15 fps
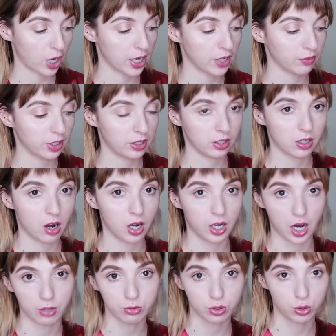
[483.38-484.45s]
tried everything
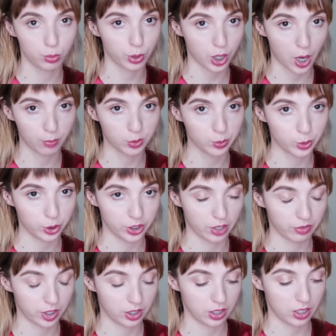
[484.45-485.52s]
on. I was super comfortable and
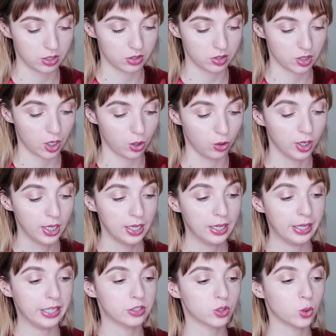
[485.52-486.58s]
everything. So
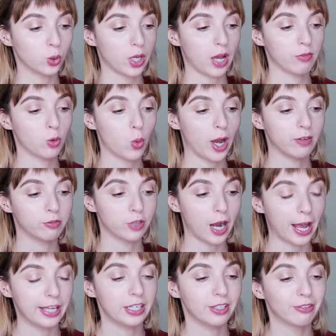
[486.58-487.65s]
it's cool to have a wide
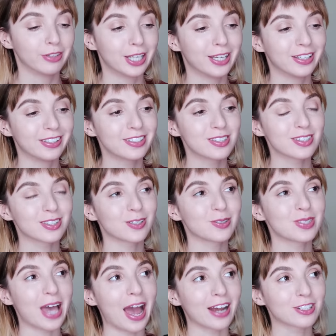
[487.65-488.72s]
variety of things. There
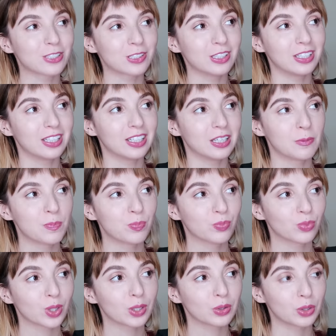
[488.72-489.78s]
was actually
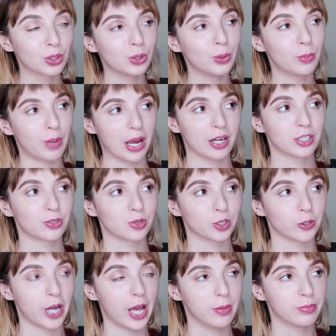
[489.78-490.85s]
little buyer's
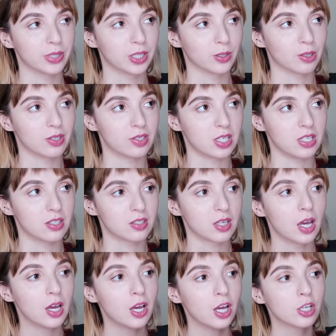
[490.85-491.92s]
regret, but there was these
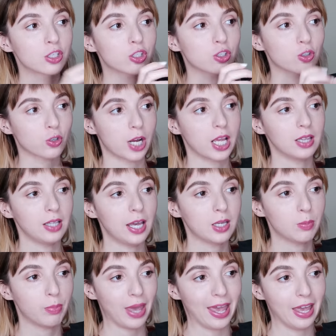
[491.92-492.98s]
straight
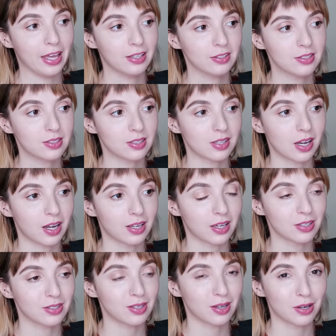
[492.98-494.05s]
leg pants that I
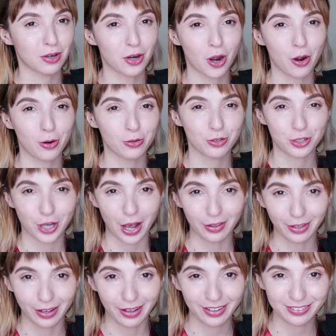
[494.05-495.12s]
guess like
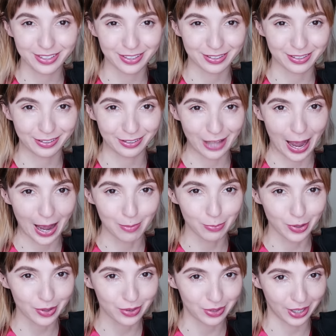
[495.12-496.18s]
Coachella did a collab
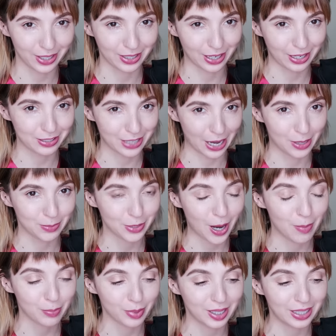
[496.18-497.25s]
with like a denim
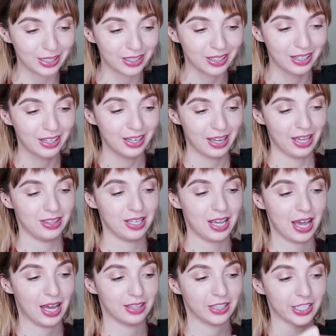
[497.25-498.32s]
company and they
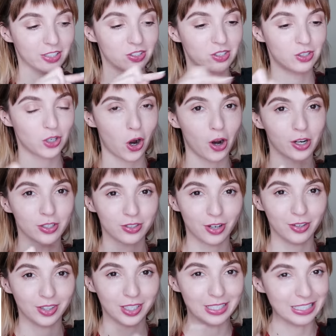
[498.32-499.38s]
had like stars
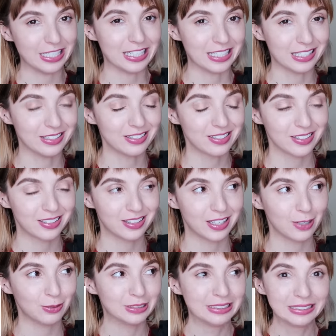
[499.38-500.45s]
on the knees. They